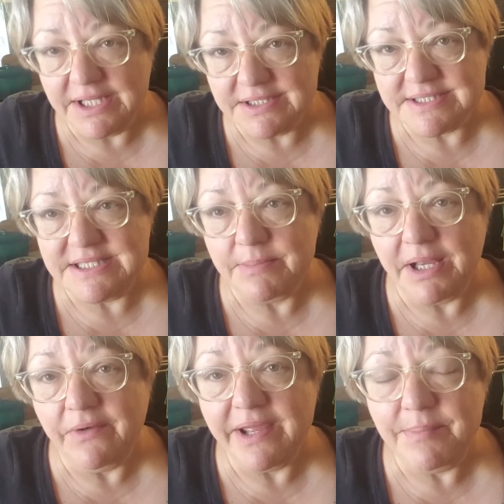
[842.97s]
to see my
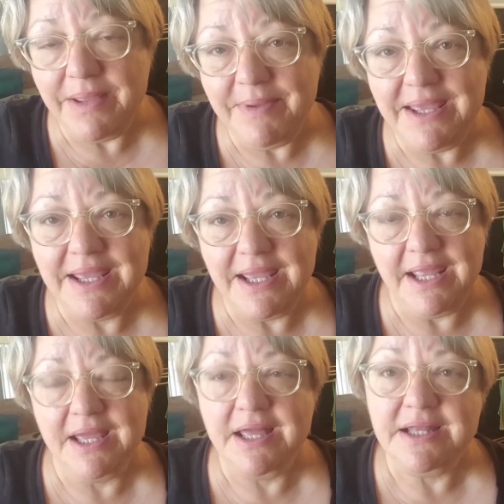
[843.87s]
grandbaby.
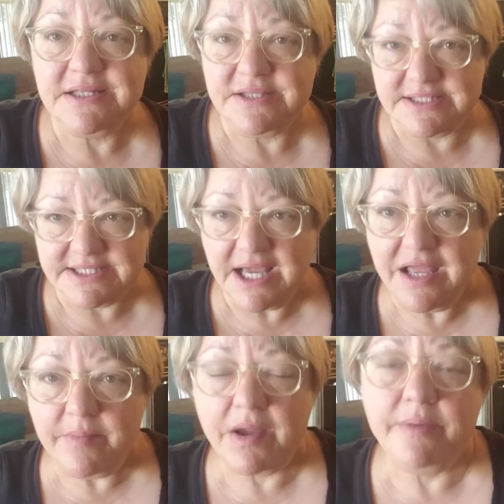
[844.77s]
And this time
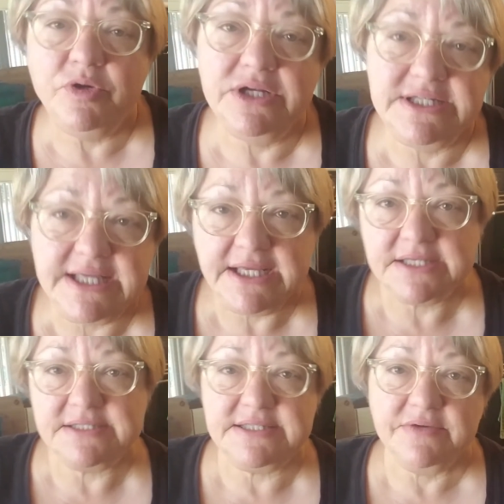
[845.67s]
I'm going to take
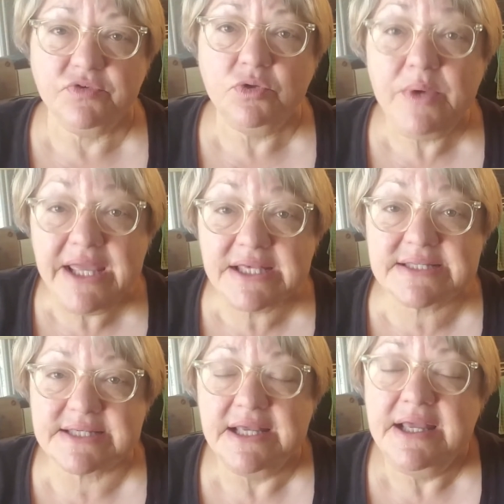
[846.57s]
several weeks,
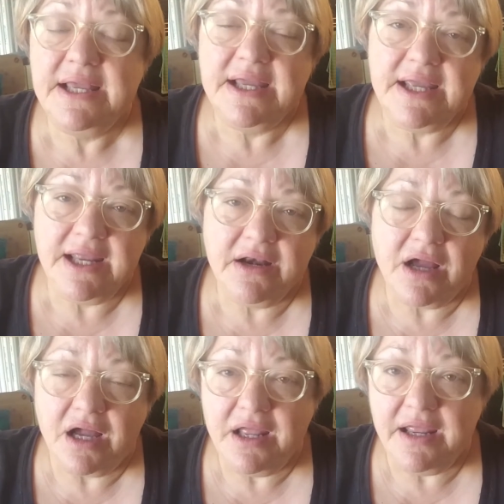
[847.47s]
and I
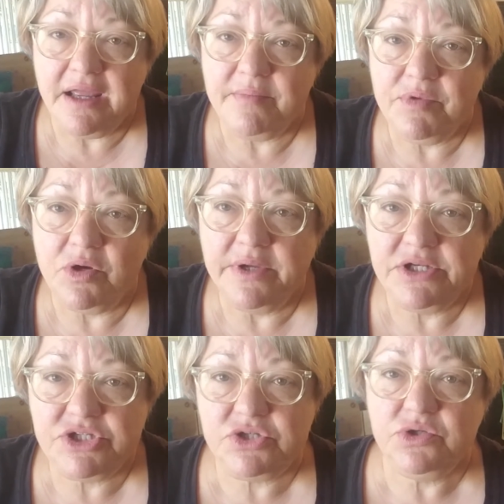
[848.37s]
am going
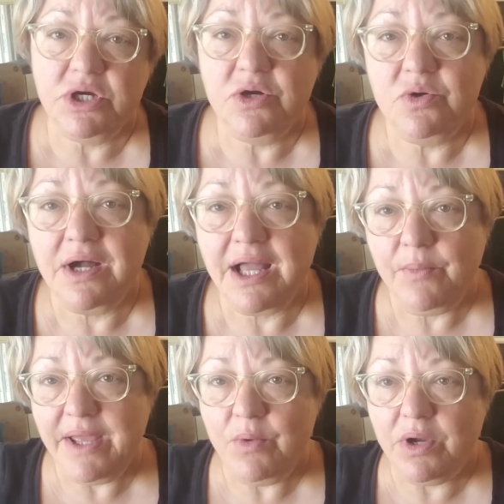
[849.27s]
to go Highway
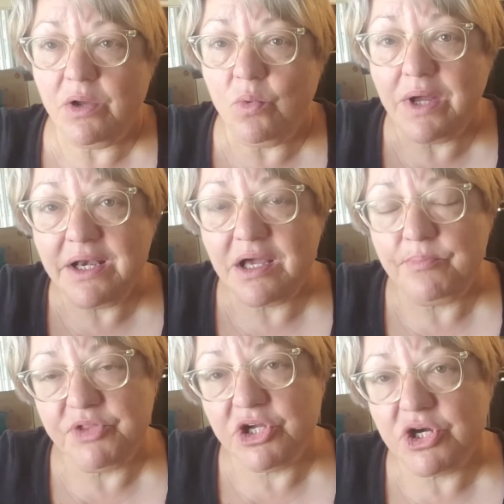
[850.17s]
101 up the
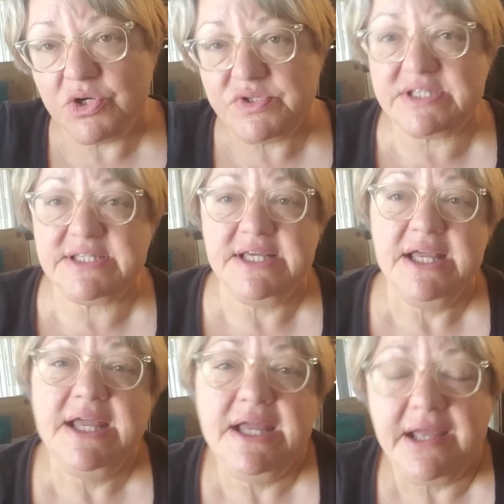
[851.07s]
coast
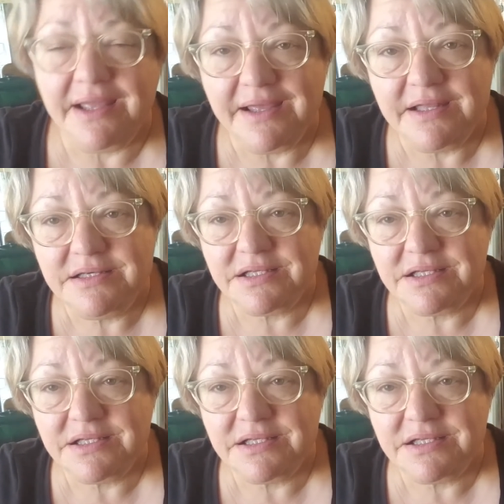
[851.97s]
and